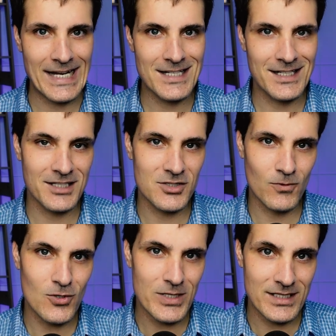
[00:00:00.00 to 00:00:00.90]
anything that's
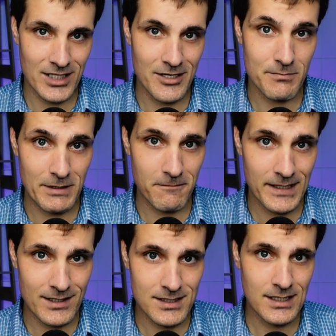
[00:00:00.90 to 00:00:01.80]
wrong is going to be
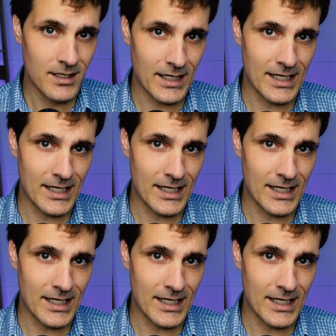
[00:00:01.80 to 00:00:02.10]
fixed,